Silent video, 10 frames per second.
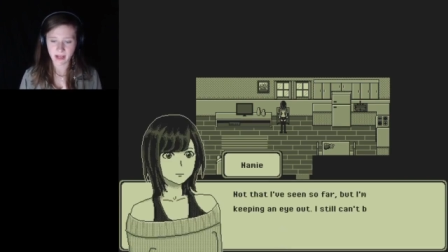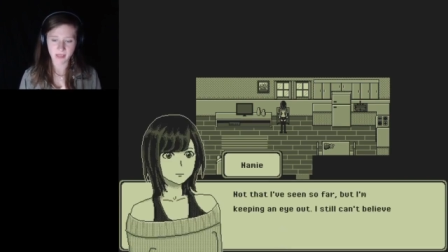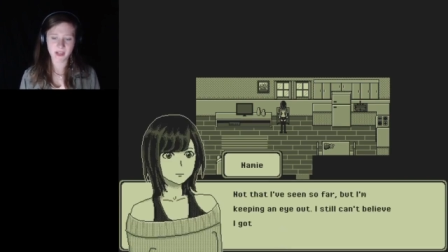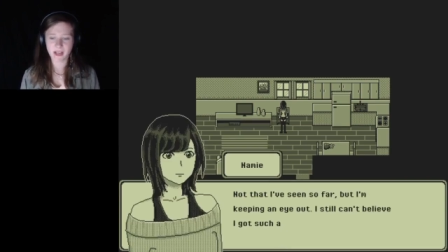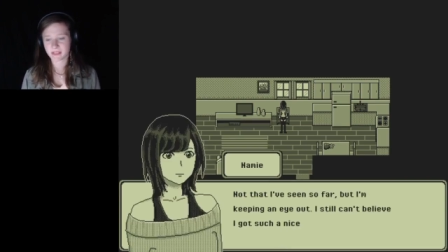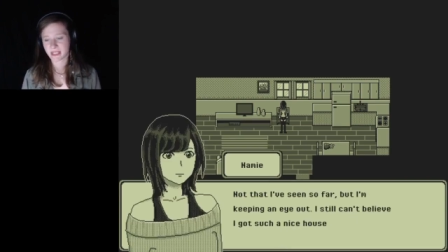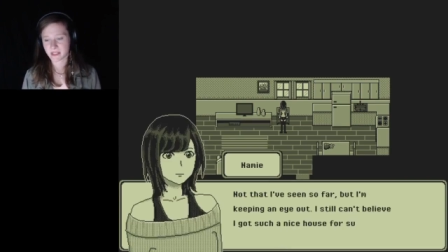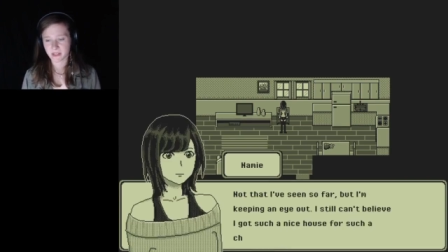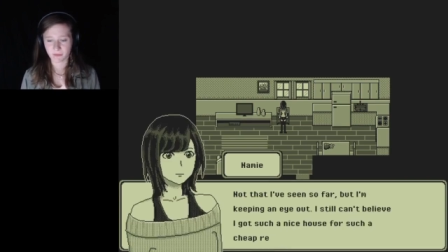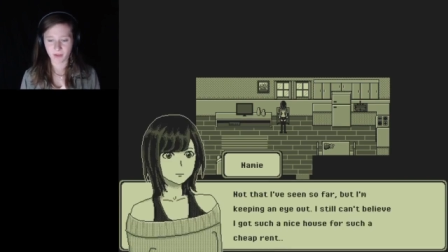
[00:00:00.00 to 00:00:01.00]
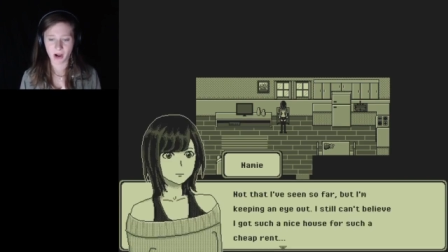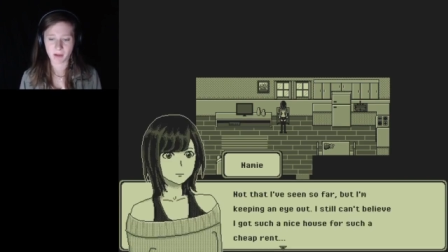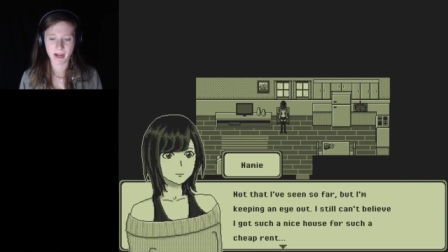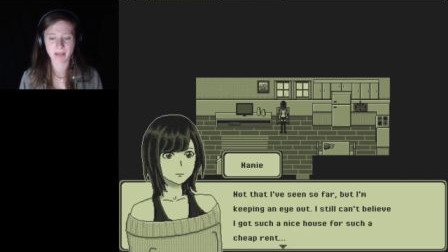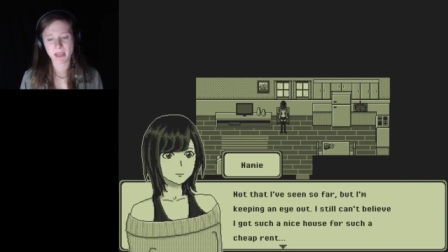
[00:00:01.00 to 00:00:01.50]
Not that I've seen so
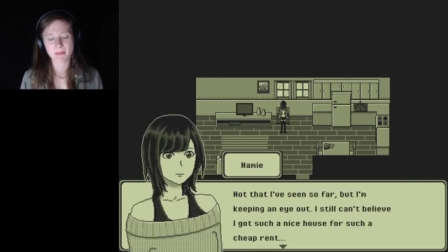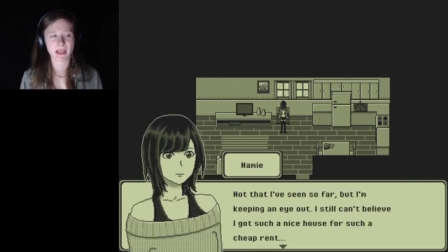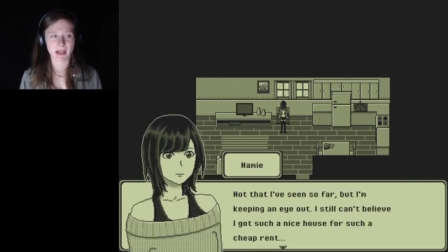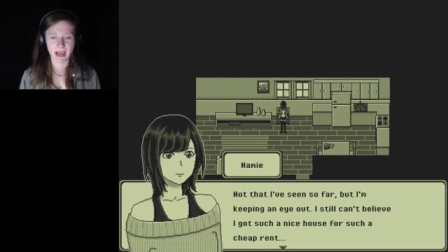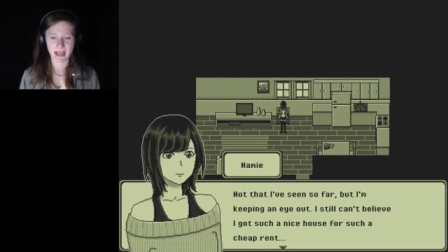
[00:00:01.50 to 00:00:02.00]
far, but I'm keeping an